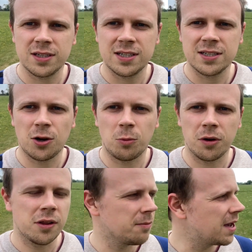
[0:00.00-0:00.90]
This is not
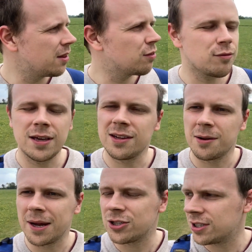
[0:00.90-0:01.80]
one of the main three that
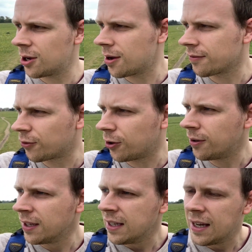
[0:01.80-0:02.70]
I'm actually going for.